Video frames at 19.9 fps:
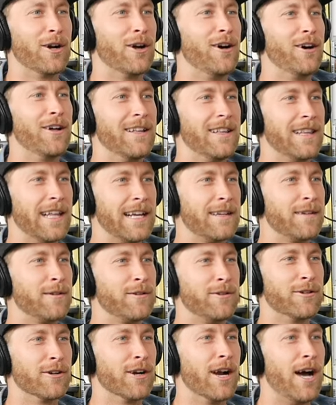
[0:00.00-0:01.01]
all the like
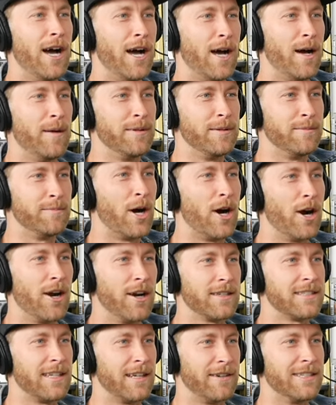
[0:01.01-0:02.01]
angles. Grub and
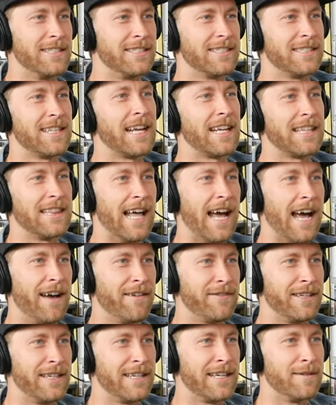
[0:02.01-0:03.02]
Parks, and everyone's just like laughing.